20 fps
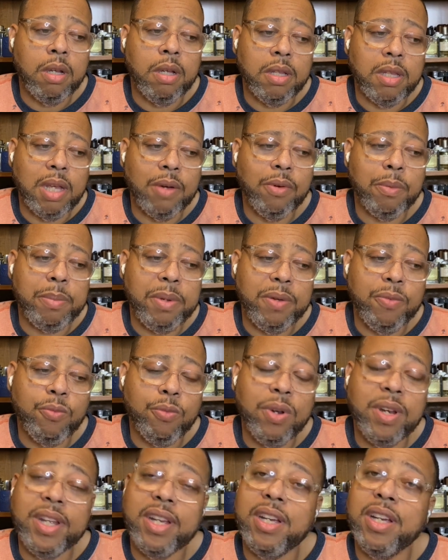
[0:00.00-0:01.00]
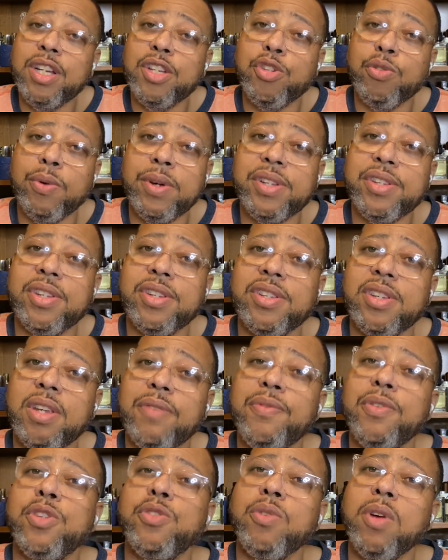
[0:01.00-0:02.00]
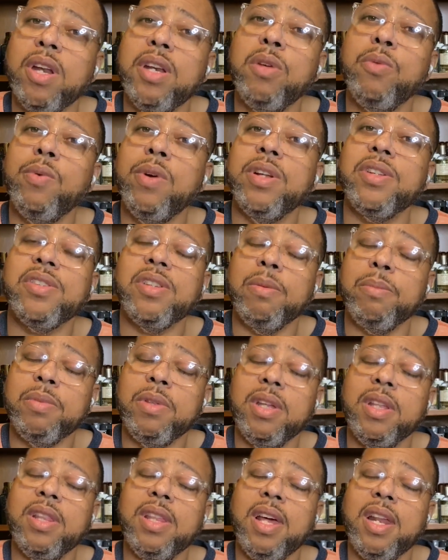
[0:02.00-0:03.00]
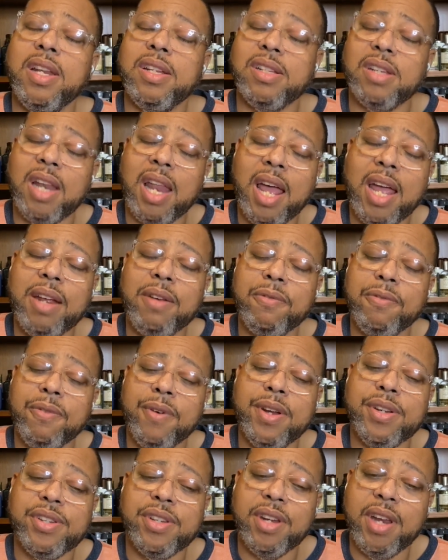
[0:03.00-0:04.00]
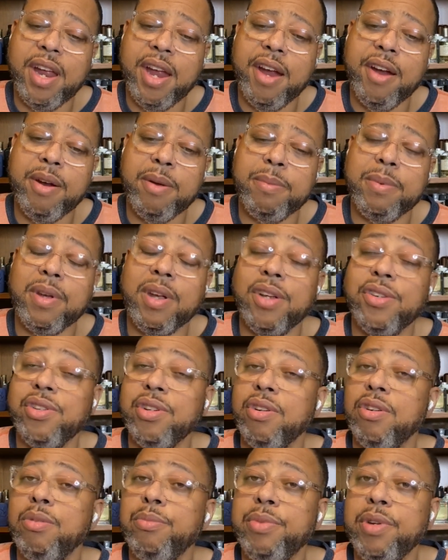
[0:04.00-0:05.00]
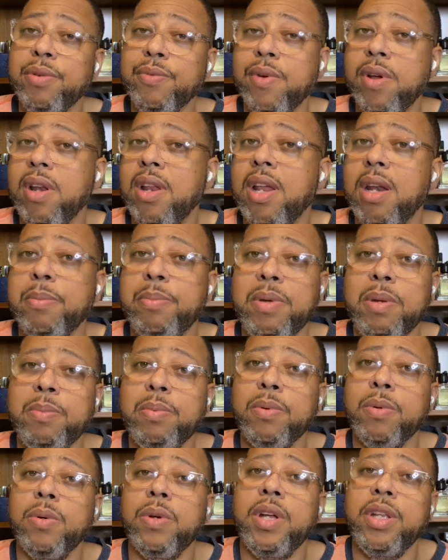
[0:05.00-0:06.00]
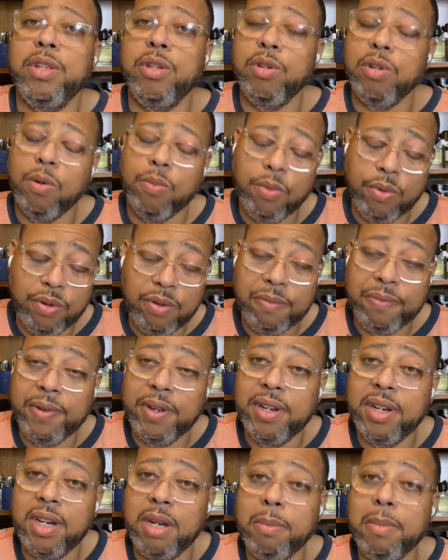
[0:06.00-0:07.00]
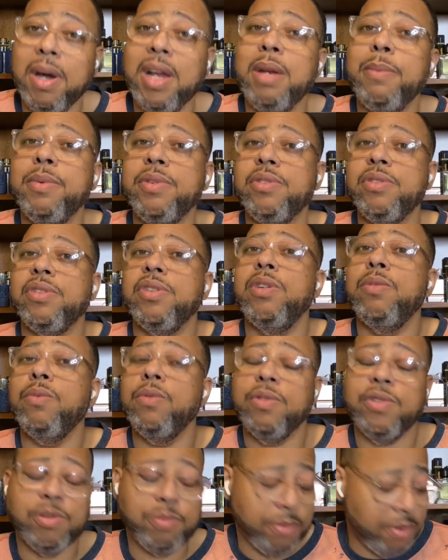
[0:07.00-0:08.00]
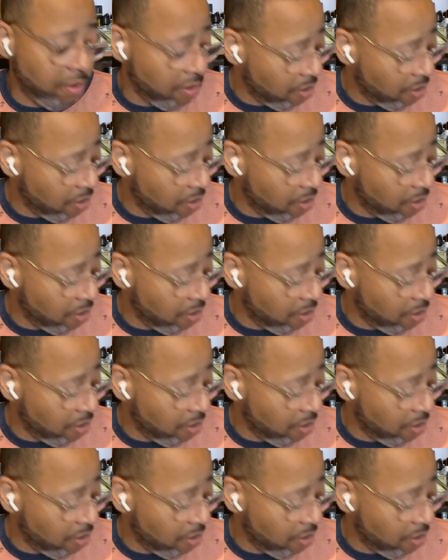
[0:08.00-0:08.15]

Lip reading: that would be really good choices if you're trying to wear something that is light, fresh, and airy, because you're going to be around a lot of people and you don't want to offend anybody, but you still want to smell